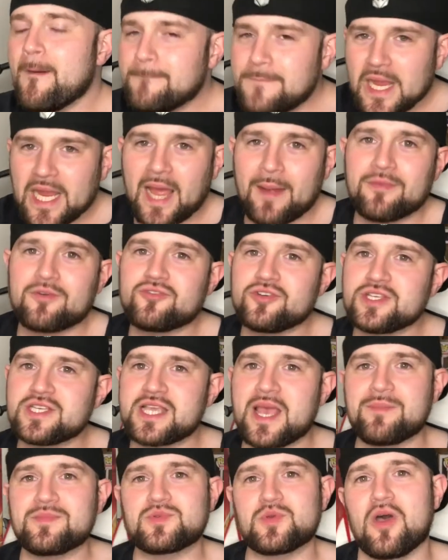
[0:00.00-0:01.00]
Big up Chris
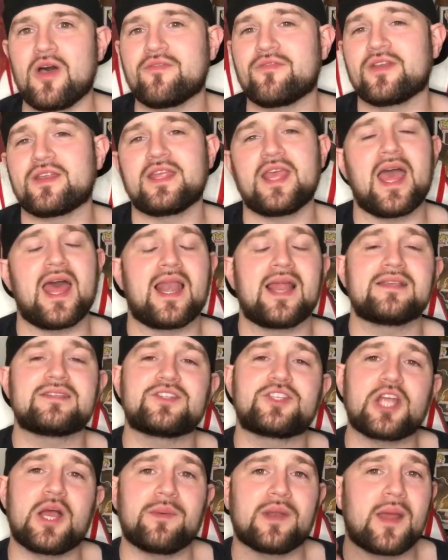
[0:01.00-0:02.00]
Hemsworth. And yeah, ladies
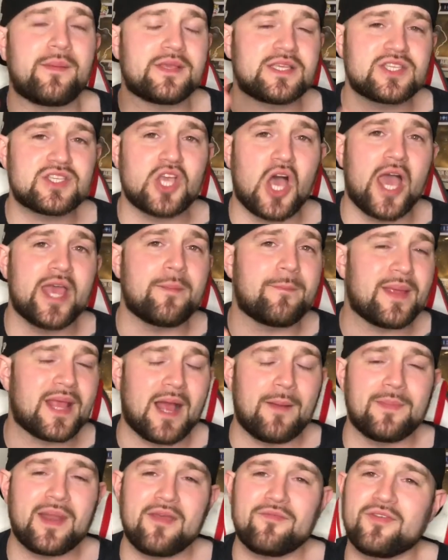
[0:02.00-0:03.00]
and gentlemen, I'm excited.
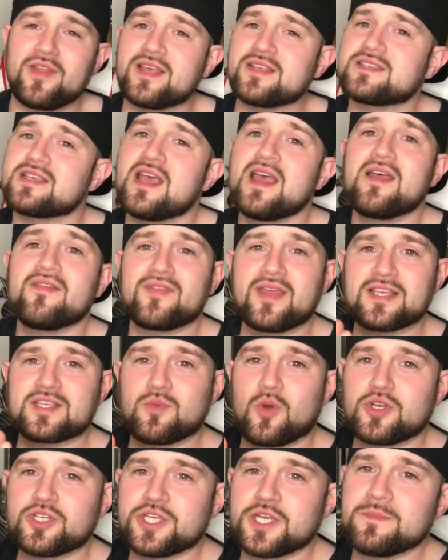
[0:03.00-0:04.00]
Big up Netflix. Thanks
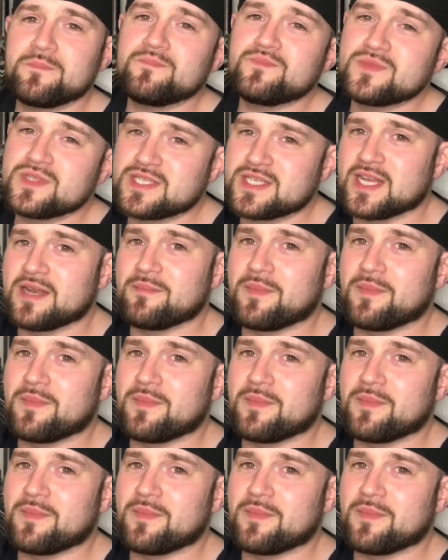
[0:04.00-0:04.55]
for watching. See you in a